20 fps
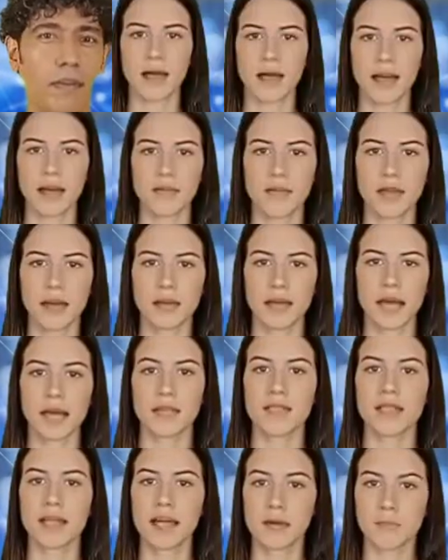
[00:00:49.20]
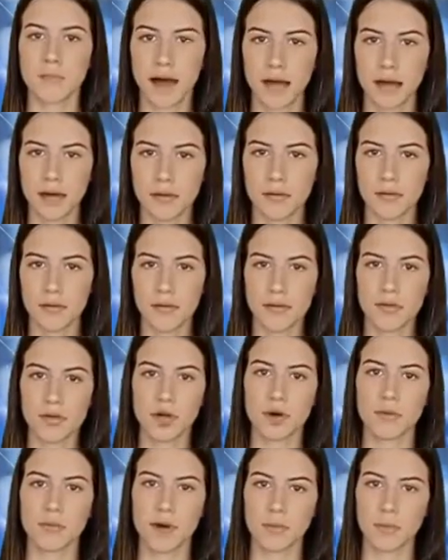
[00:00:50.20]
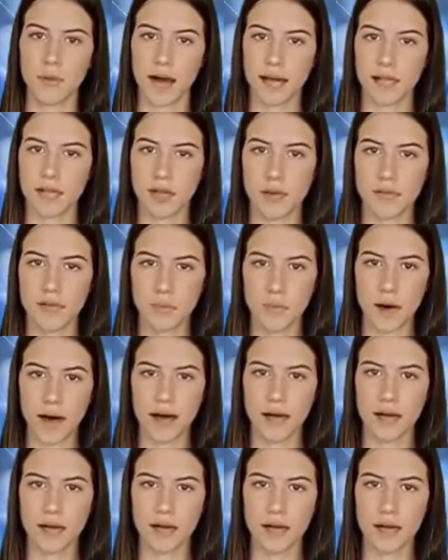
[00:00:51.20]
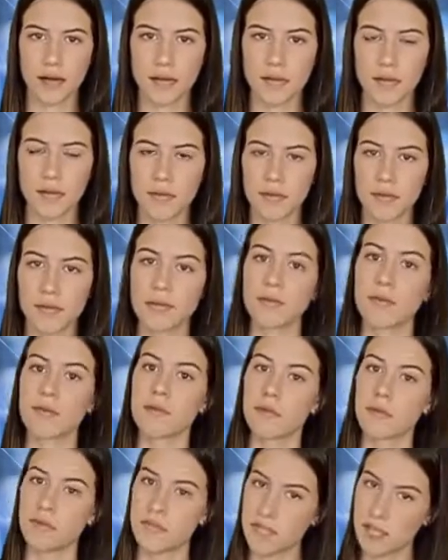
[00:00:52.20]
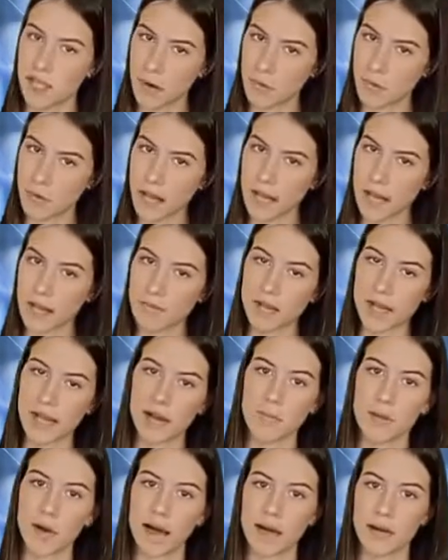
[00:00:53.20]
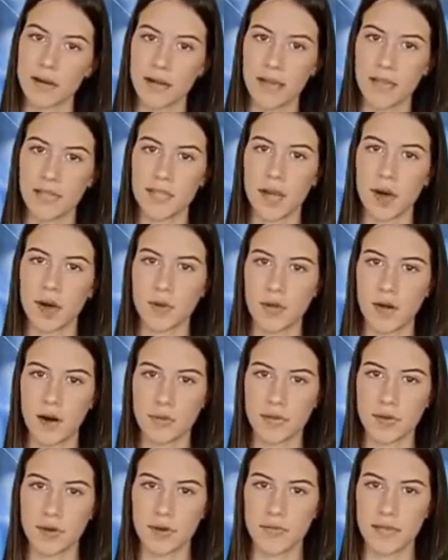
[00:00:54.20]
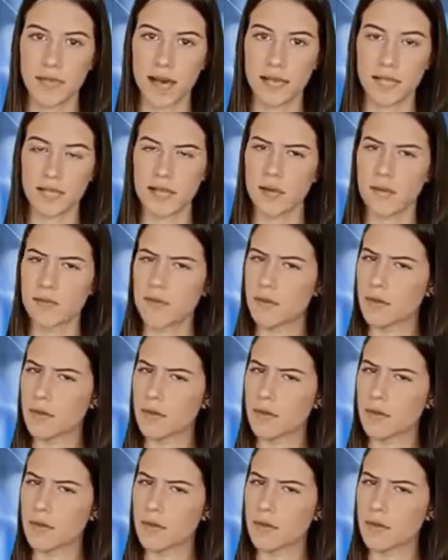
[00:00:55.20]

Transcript: If you guessed email, you'd be right on the mark. Some believe email is no longer effective,